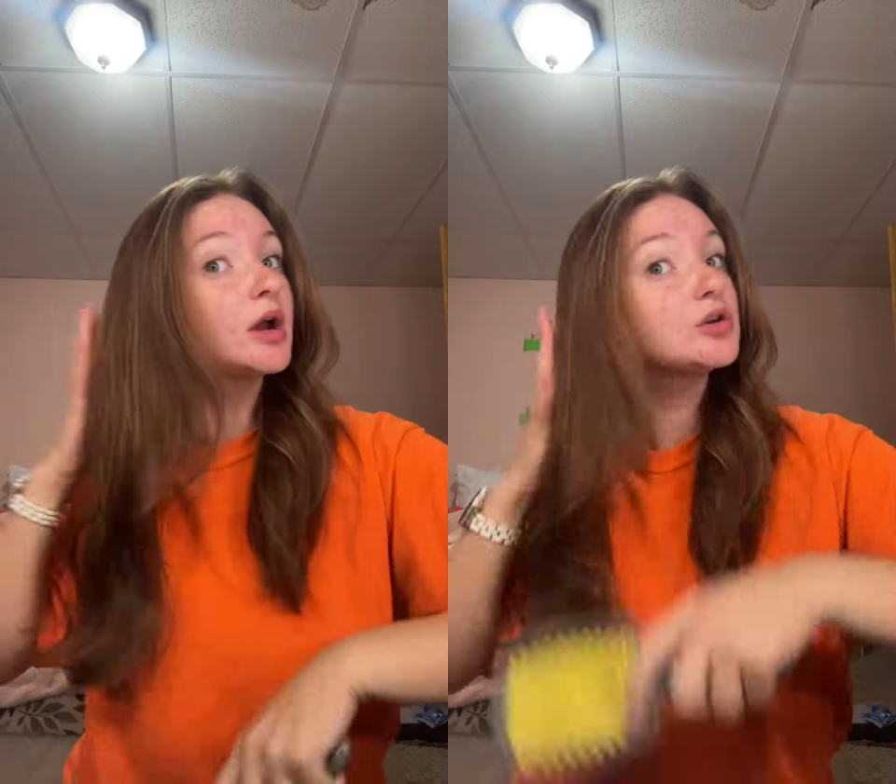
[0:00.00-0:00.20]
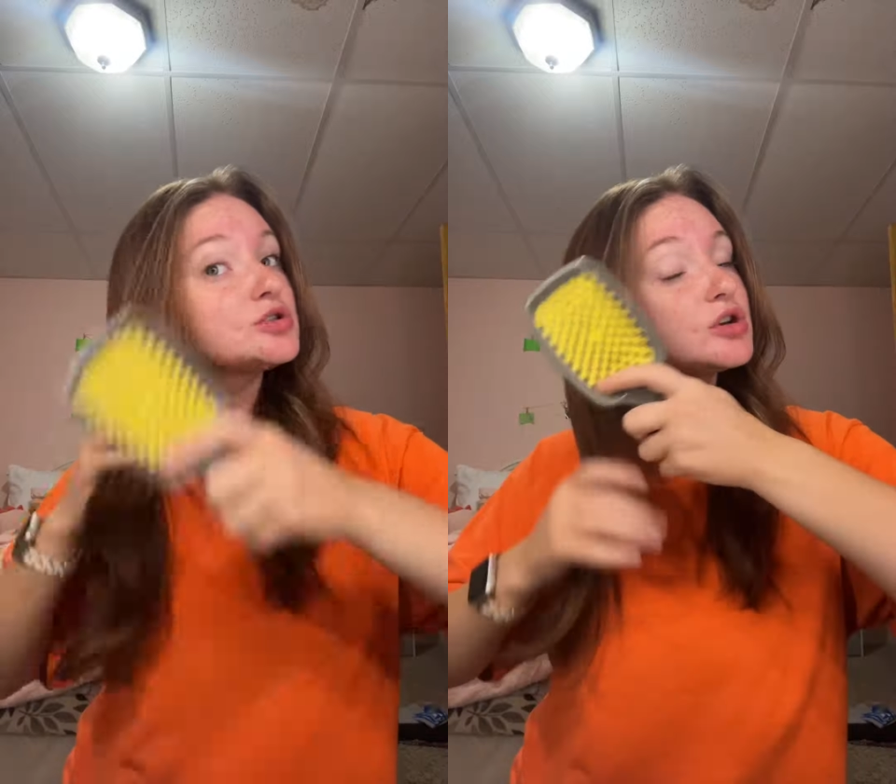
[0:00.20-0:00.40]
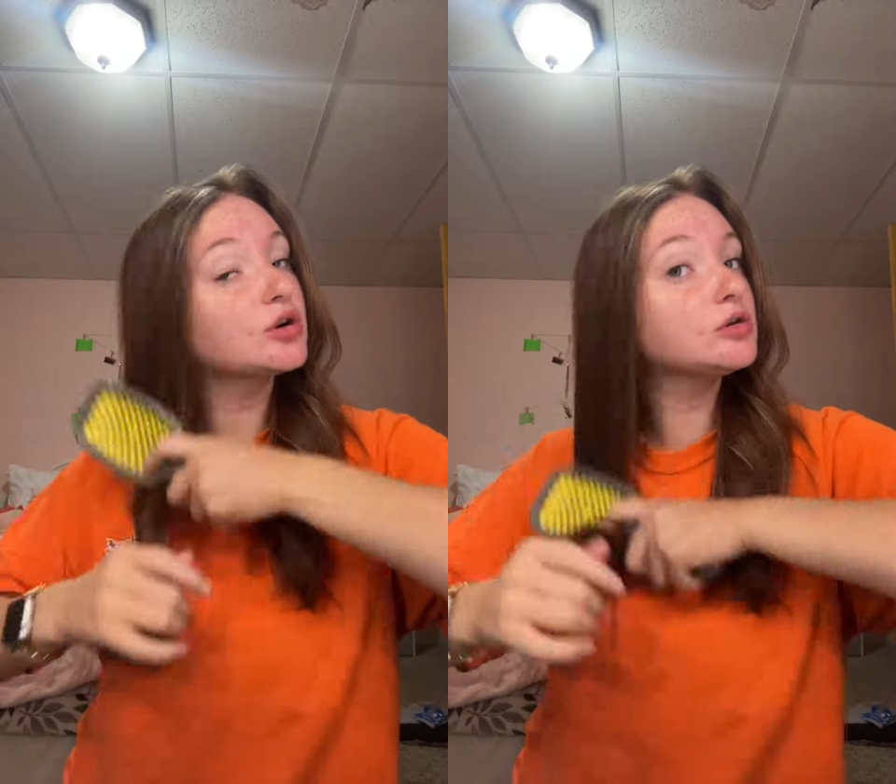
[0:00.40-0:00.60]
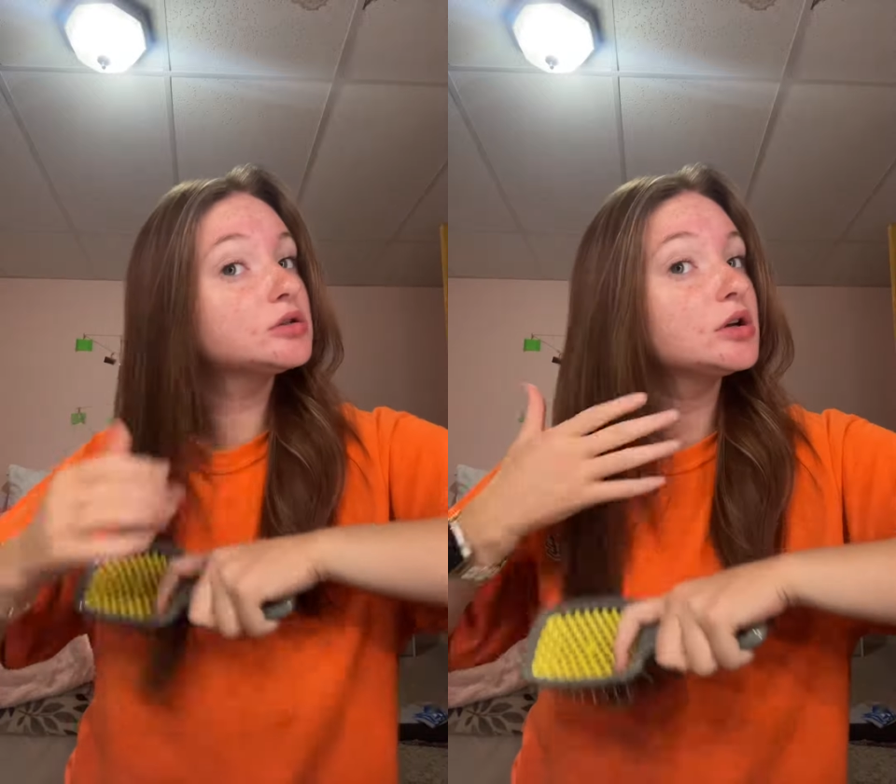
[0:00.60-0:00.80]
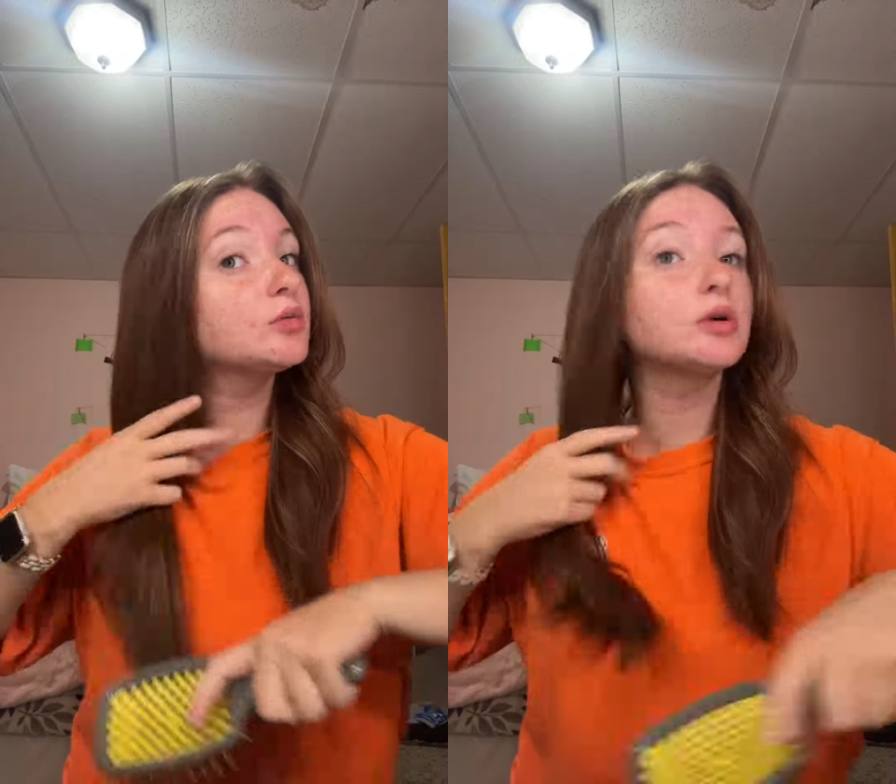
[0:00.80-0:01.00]
She curled it
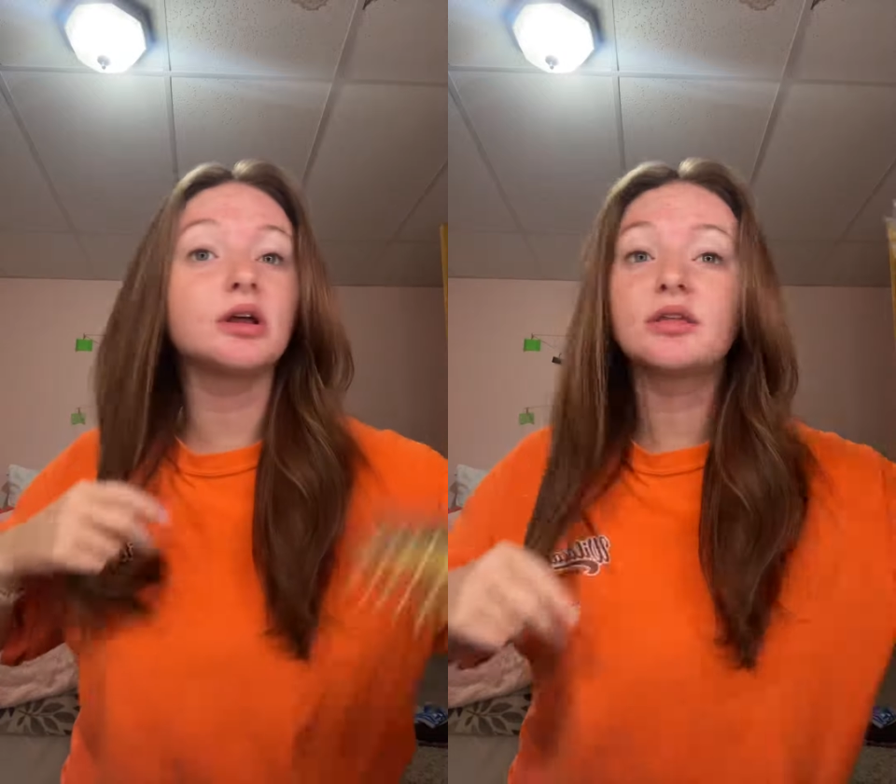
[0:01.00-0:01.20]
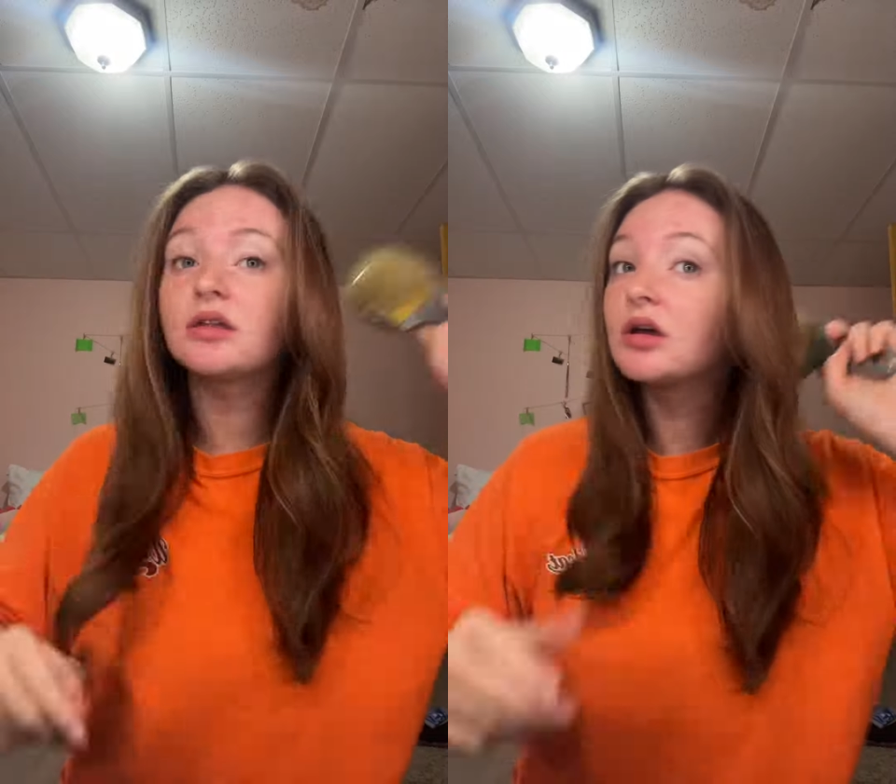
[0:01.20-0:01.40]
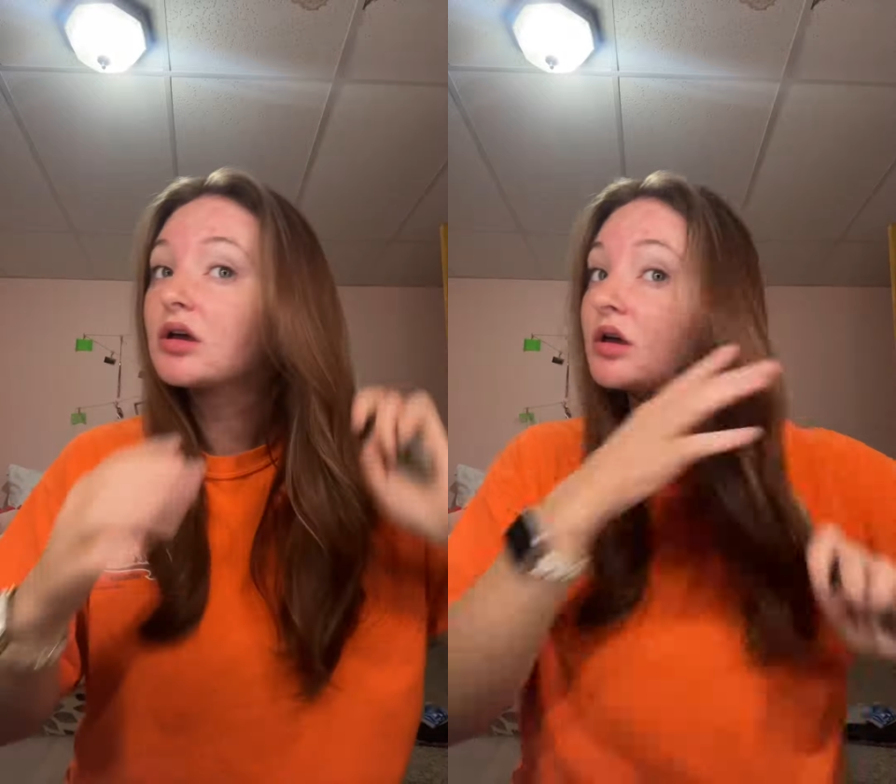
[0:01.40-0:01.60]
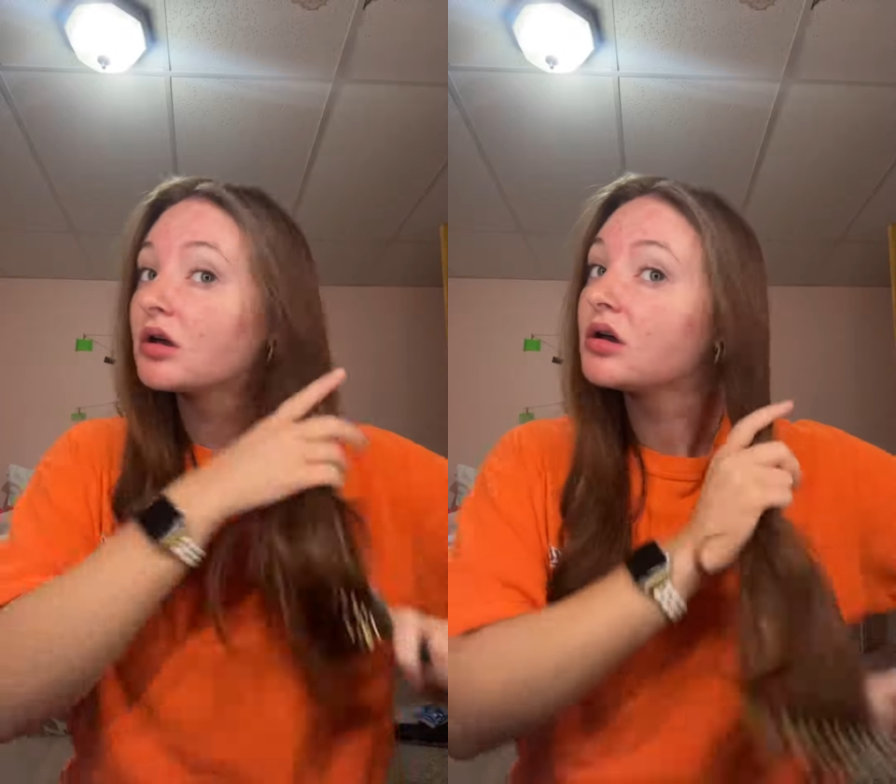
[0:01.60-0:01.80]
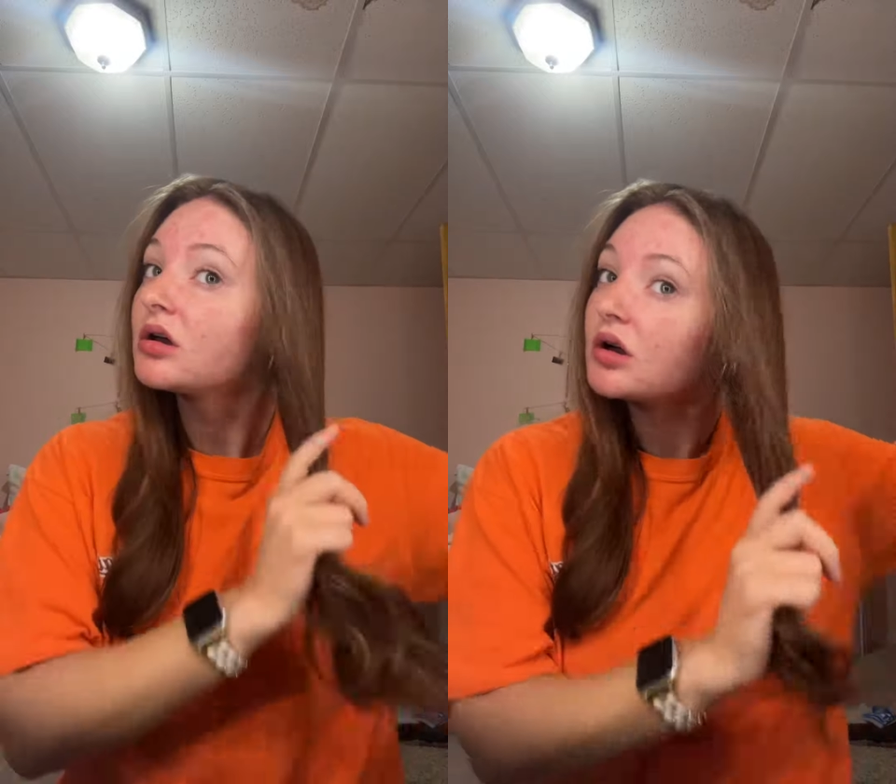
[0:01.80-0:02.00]
with
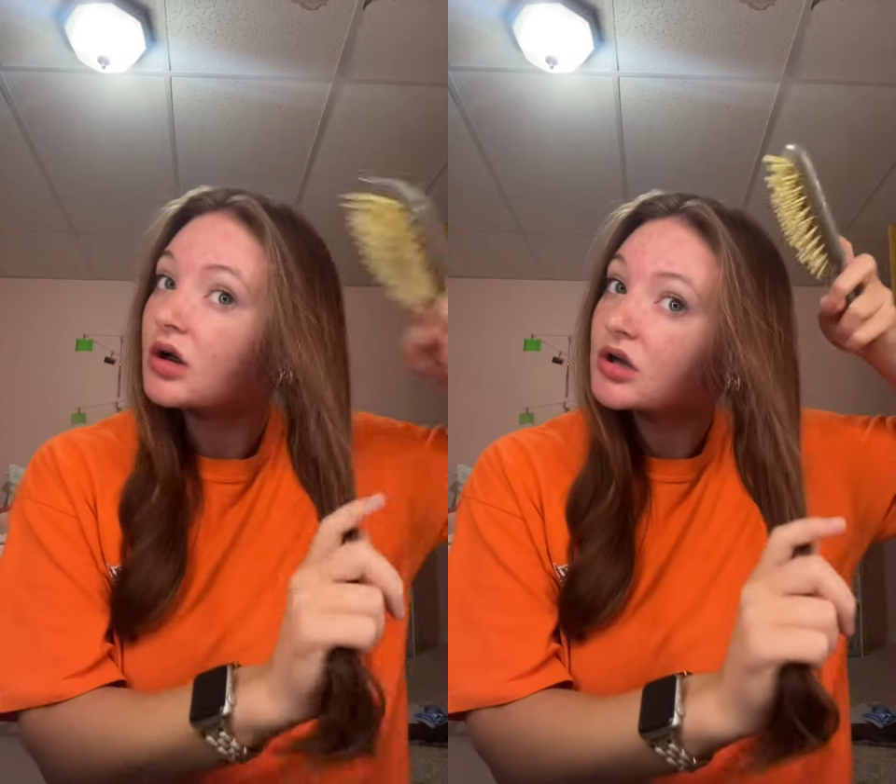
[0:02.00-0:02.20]
a